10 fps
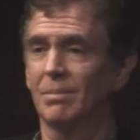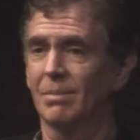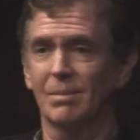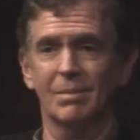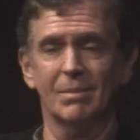
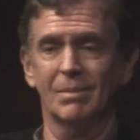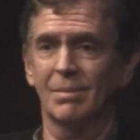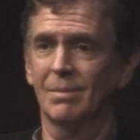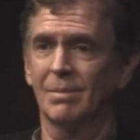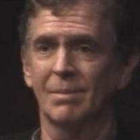
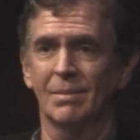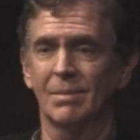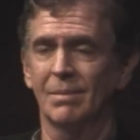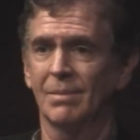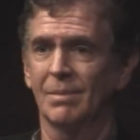
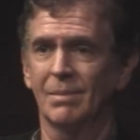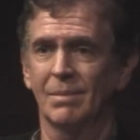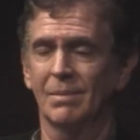No one is speaking in this clip.